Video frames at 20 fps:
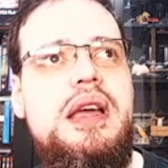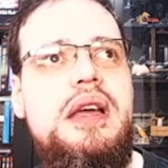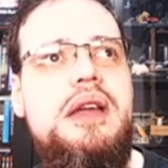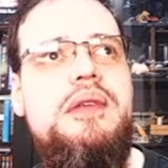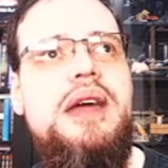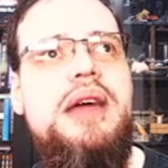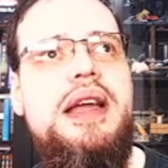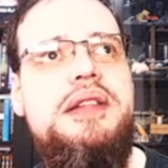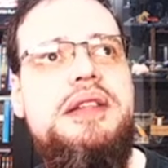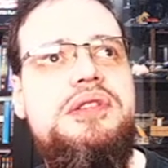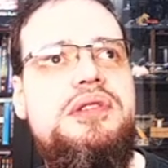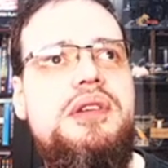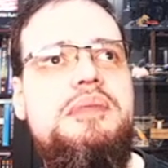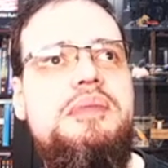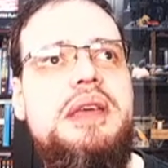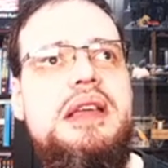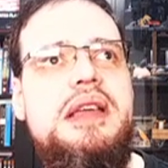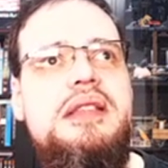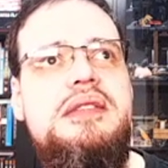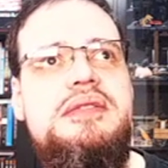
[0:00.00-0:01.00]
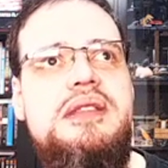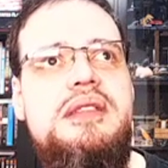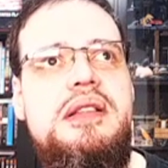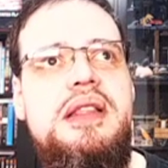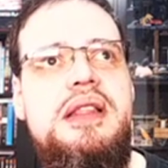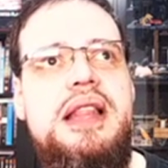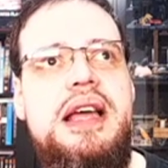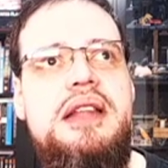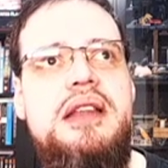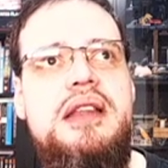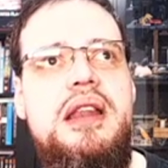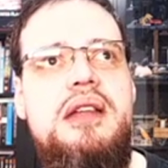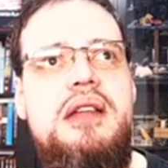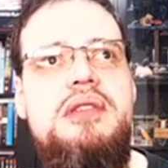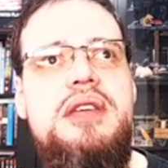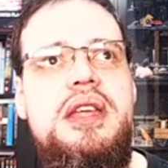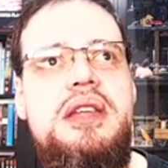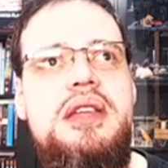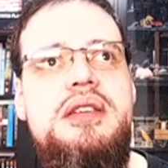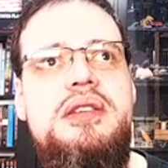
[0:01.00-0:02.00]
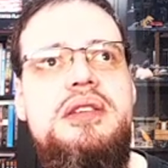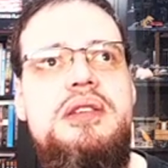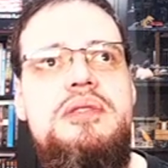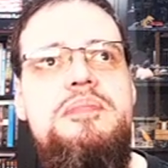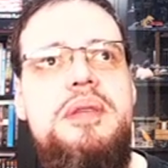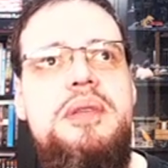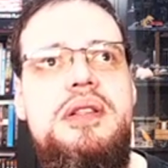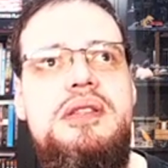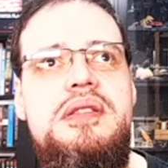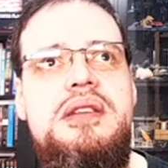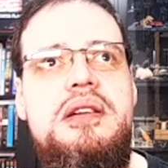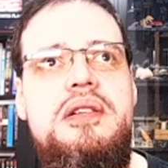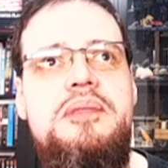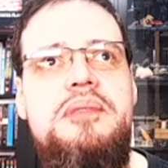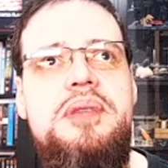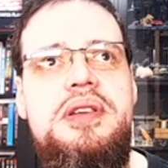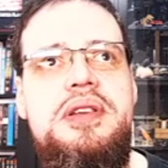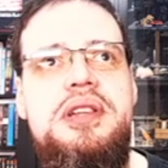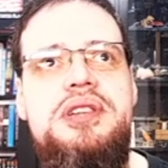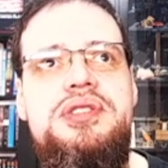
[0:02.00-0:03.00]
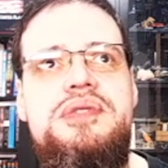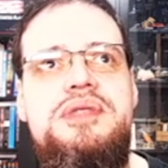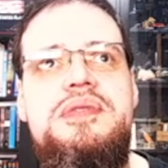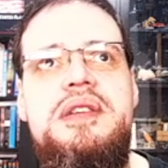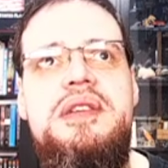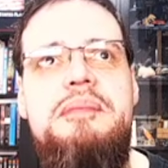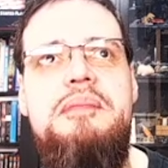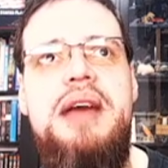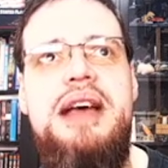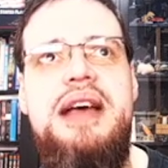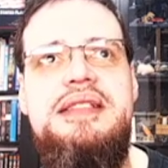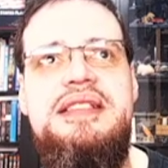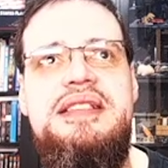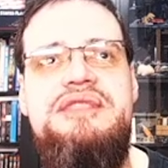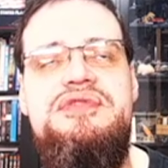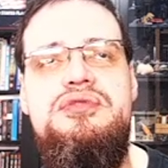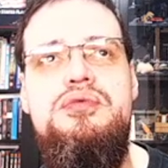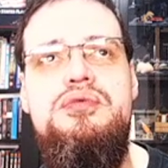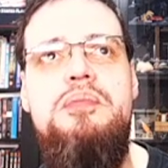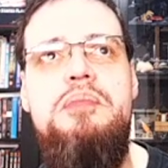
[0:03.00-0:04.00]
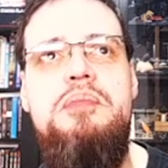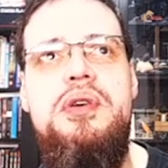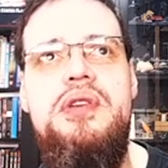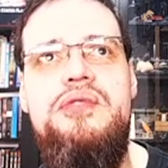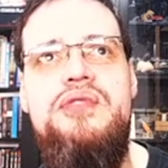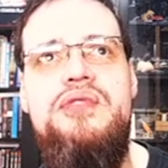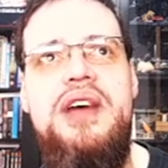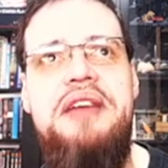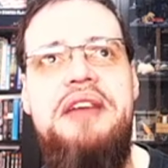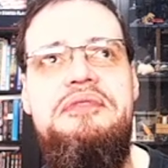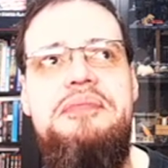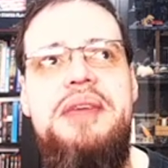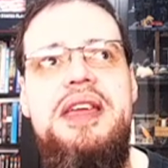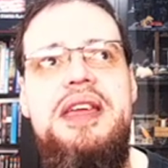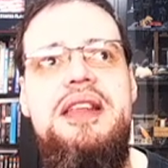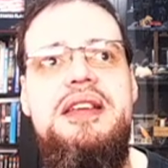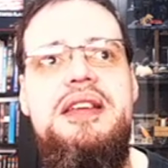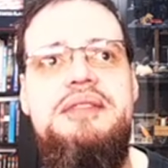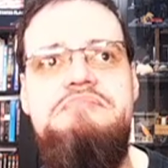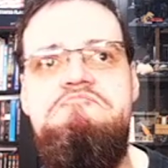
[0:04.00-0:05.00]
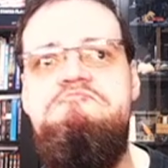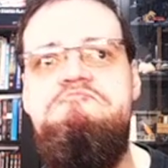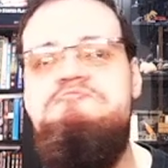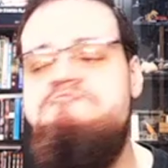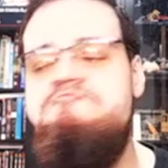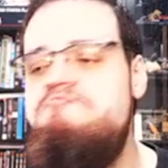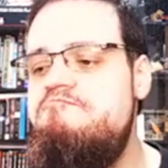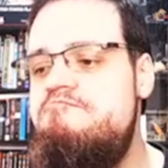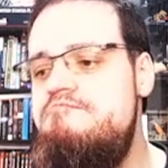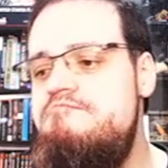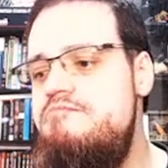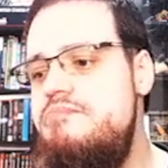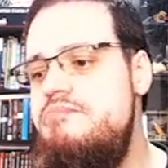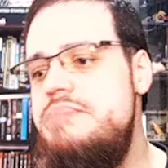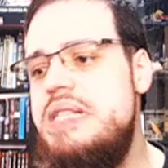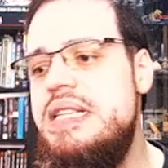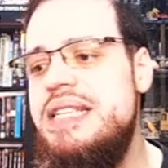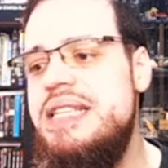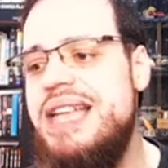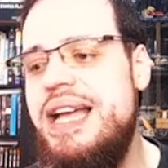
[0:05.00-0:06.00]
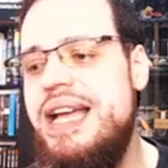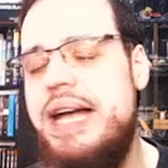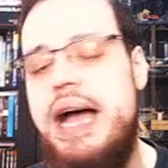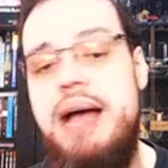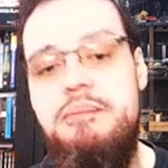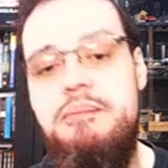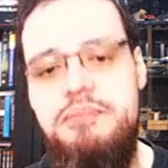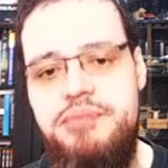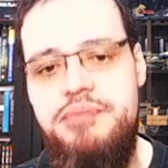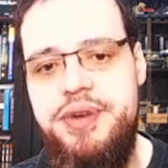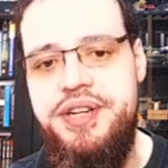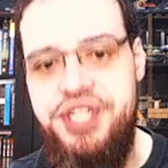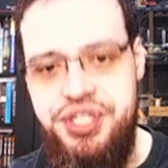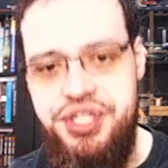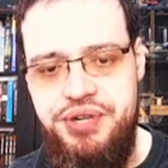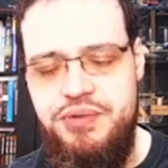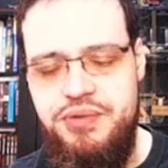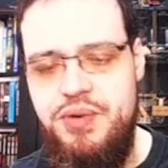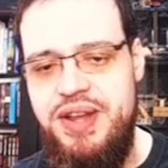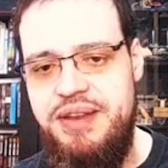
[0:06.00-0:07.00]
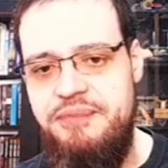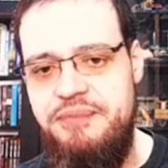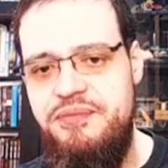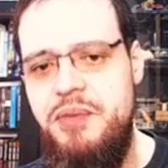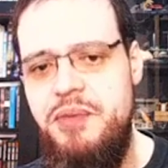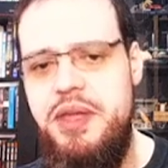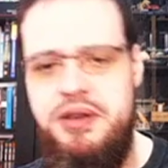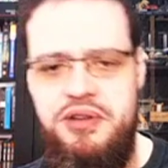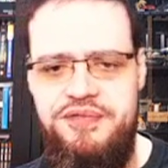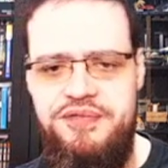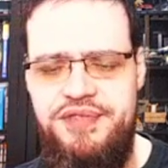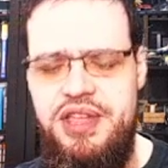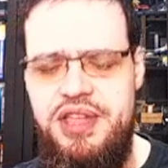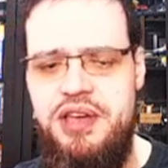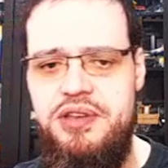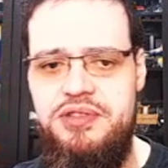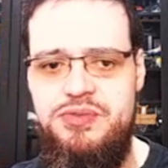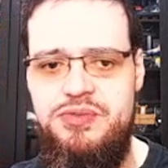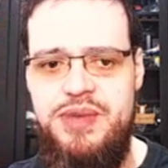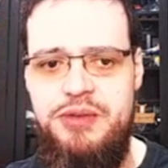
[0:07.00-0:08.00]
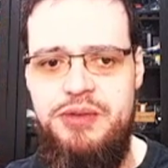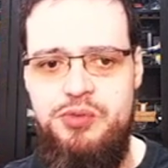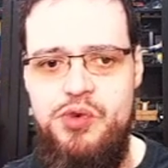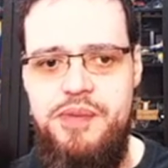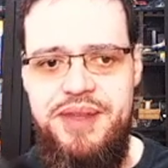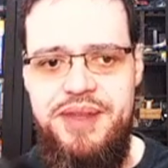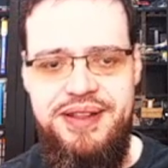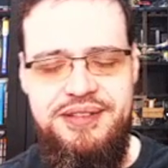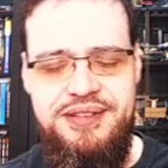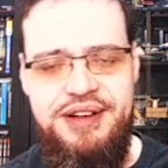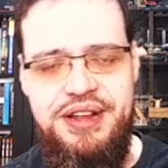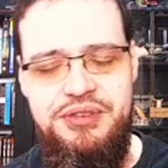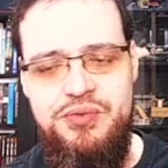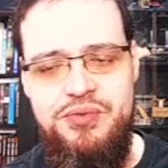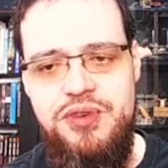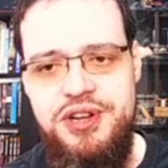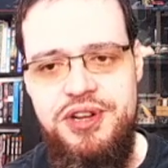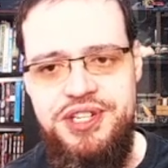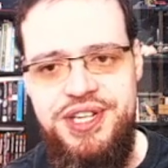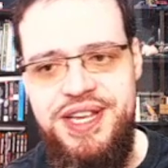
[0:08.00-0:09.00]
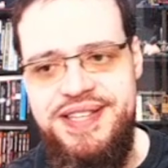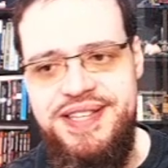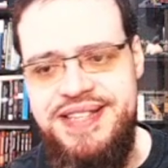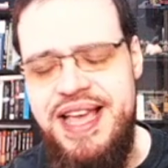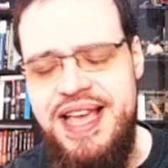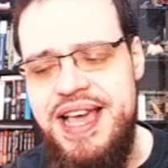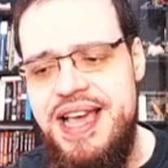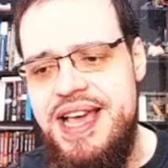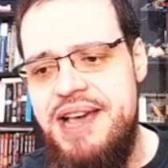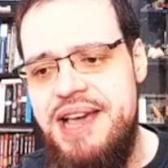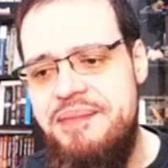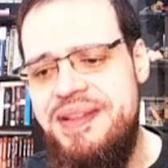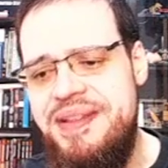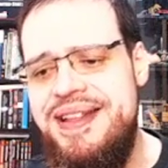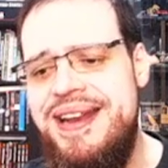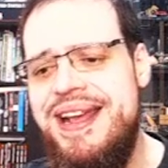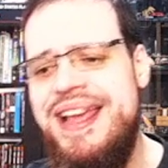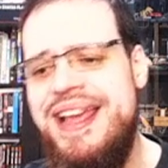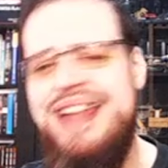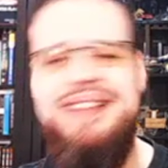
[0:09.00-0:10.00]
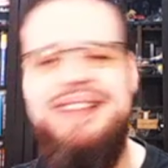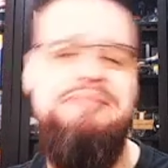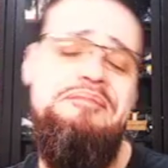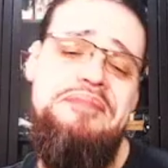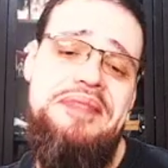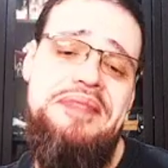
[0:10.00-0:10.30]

Right, Tom Hiddleston led Loki toppled the competition with a massive 2.5 million. Yeah, I'm pretty sure quite a bit of those were women trying to watch this. But then again,